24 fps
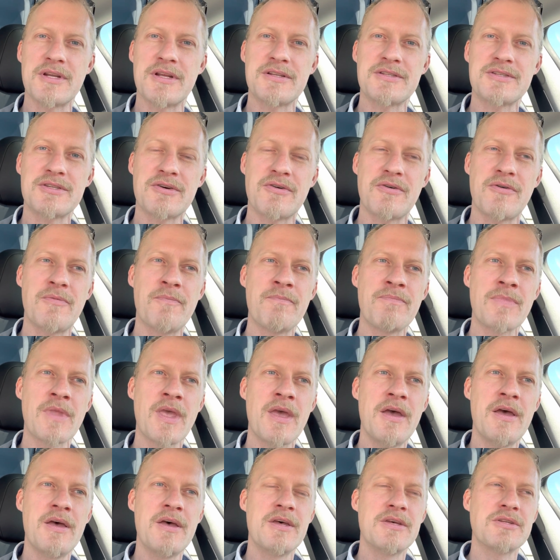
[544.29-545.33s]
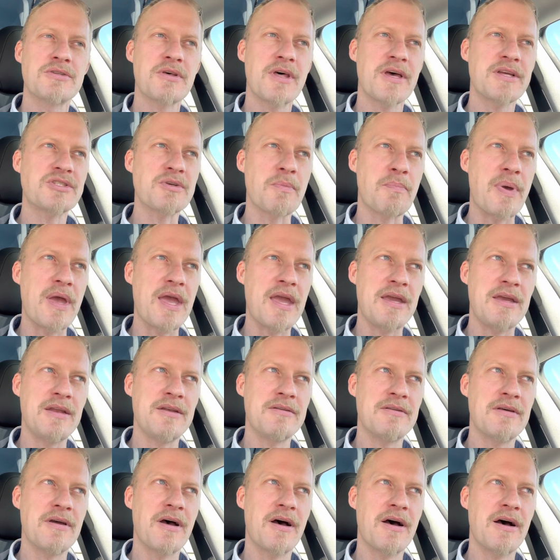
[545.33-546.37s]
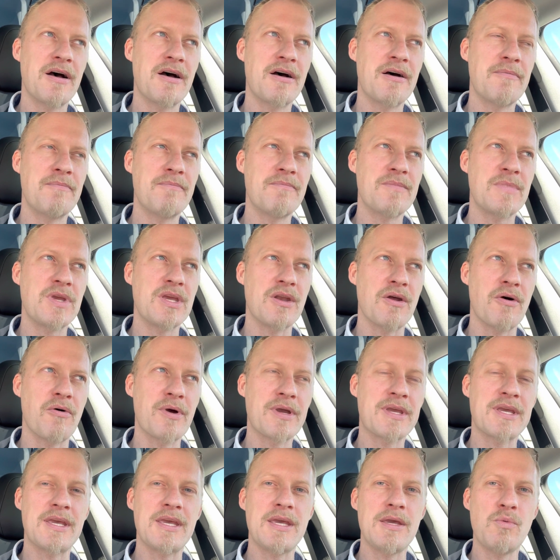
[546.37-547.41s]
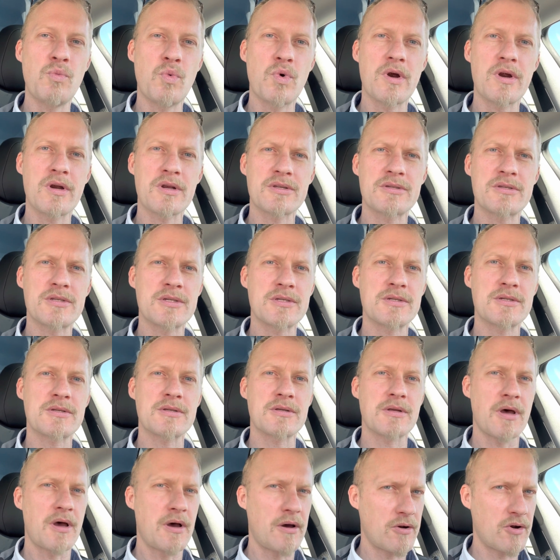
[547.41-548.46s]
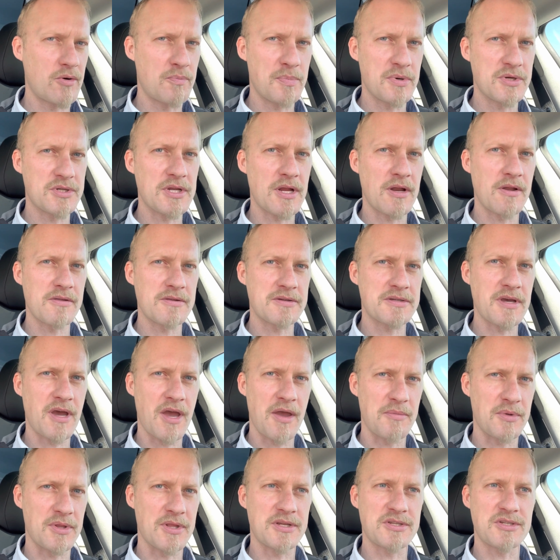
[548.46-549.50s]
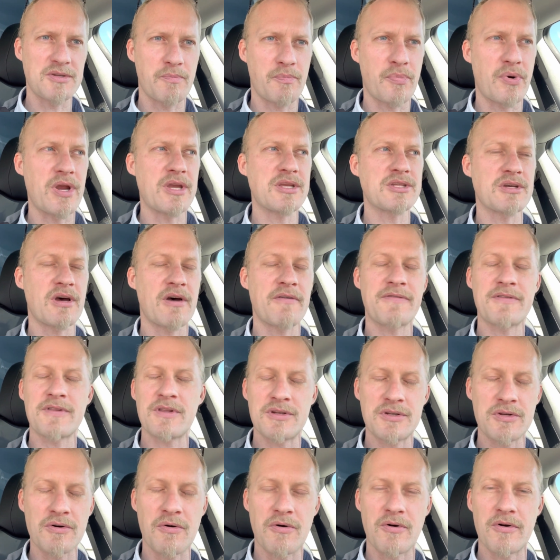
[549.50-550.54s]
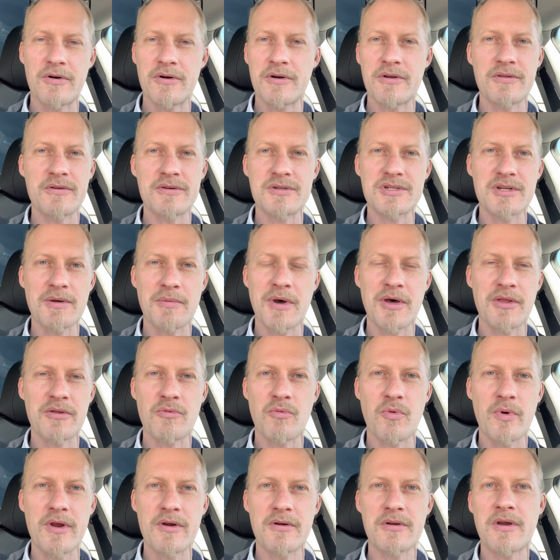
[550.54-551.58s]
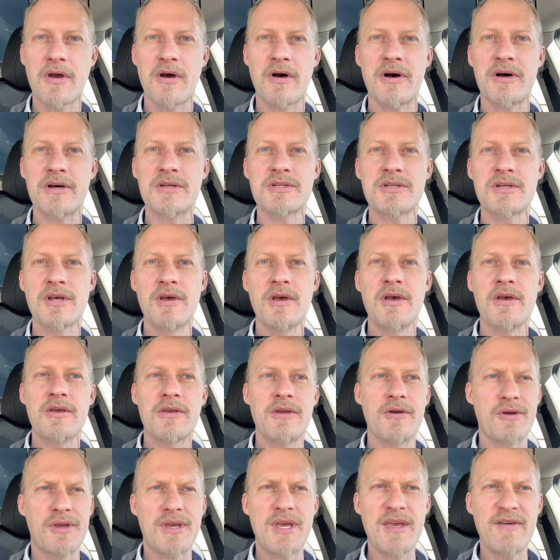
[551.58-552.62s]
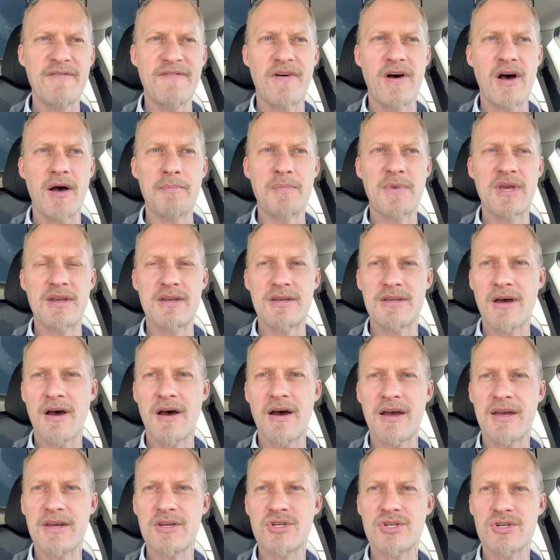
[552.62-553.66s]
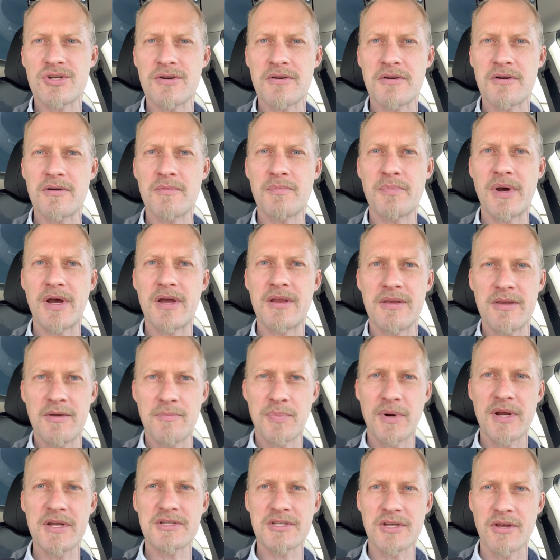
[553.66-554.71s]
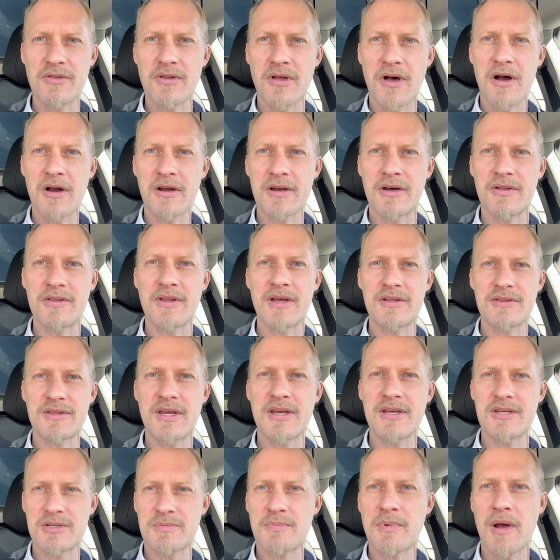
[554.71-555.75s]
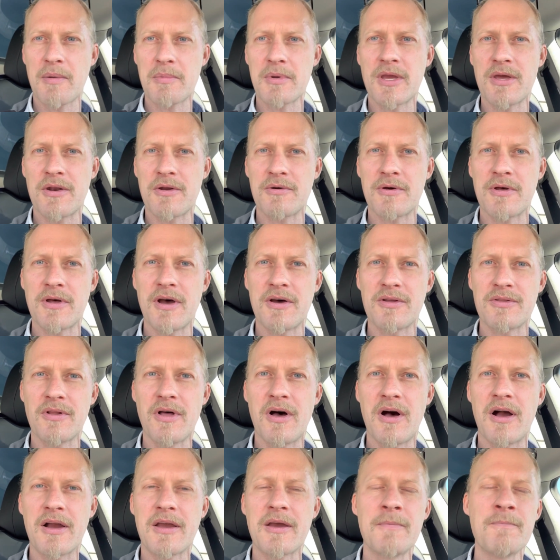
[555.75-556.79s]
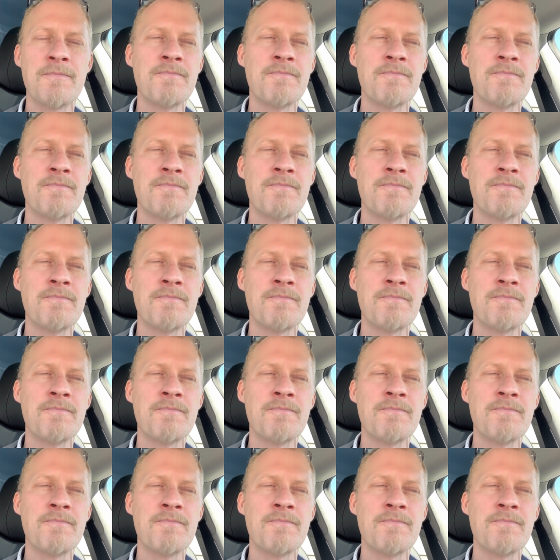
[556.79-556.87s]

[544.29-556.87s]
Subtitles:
And so that's a pain. A key works 100% of the time unless it breaks off in the door or there's some other weird cause. Your key fob can die, sure, but you press unlock on that thing, it's probably going to unlock.